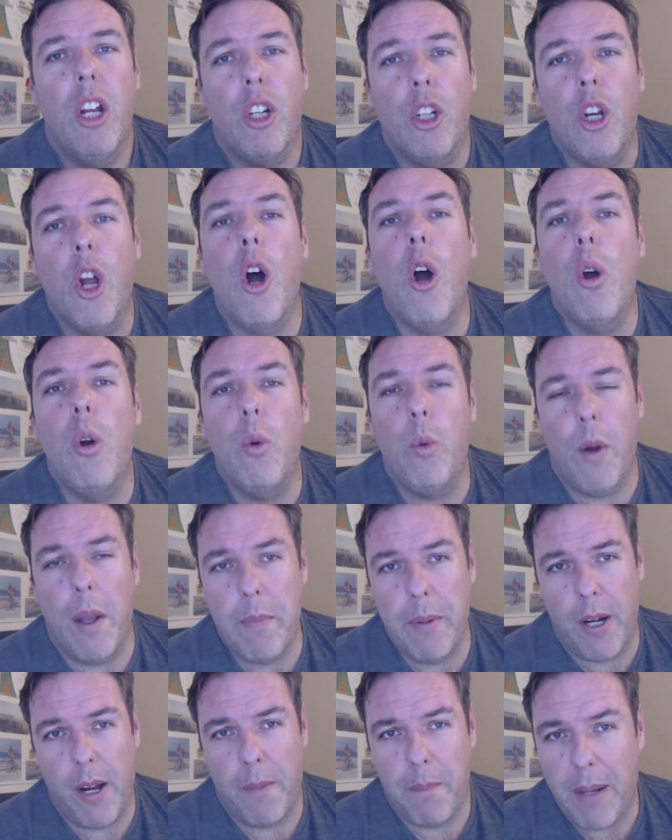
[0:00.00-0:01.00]
no
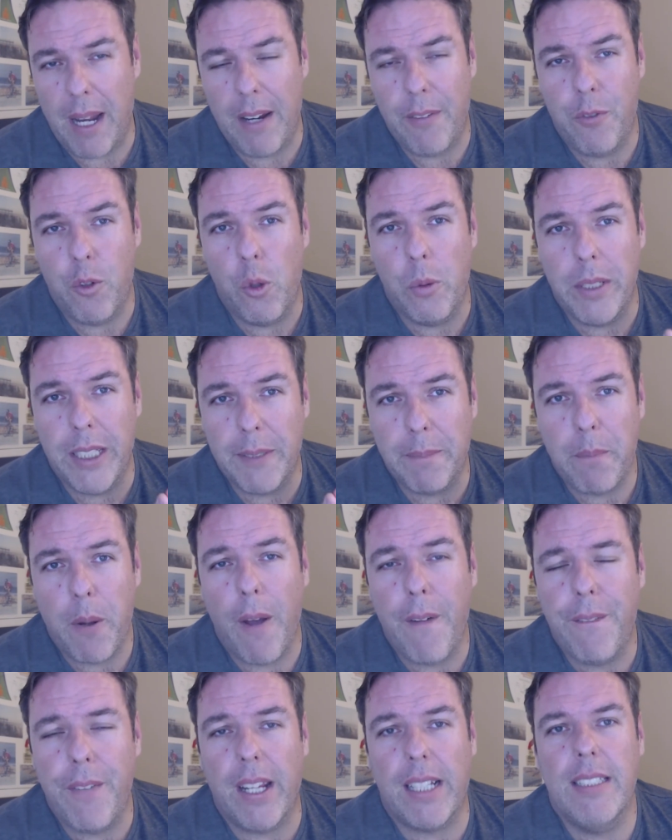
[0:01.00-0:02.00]
webinar platform is
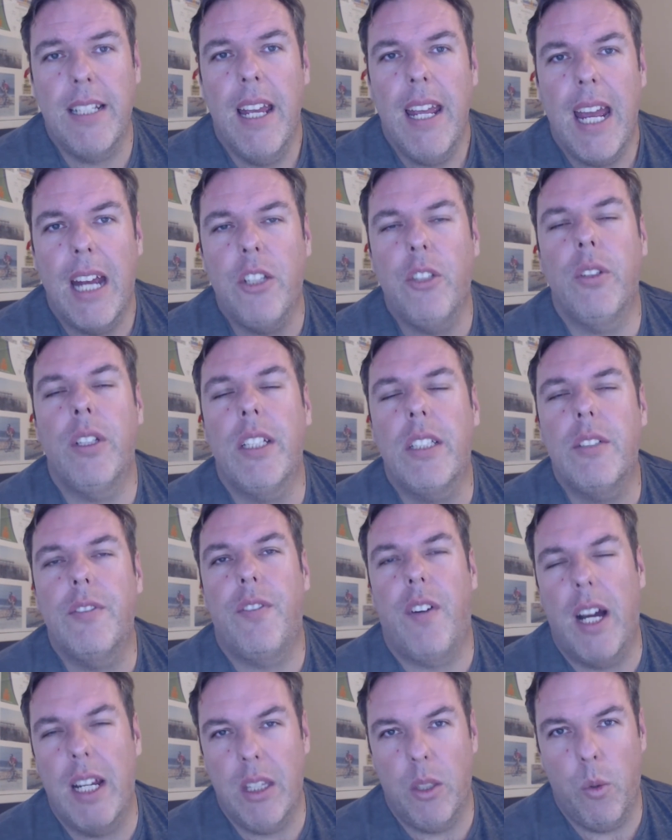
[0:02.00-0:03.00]
perfect, and you need to
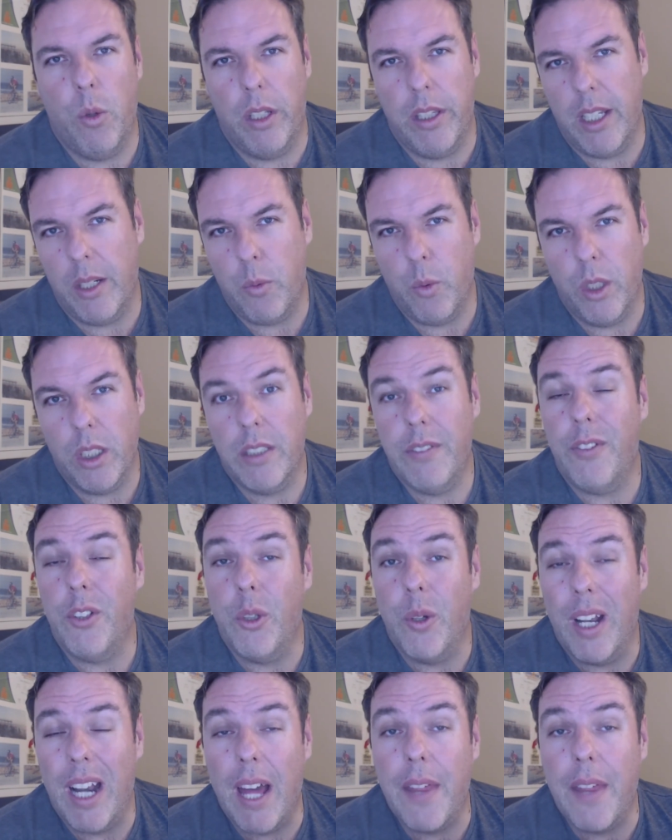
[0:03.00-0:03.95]
find the one that works for you.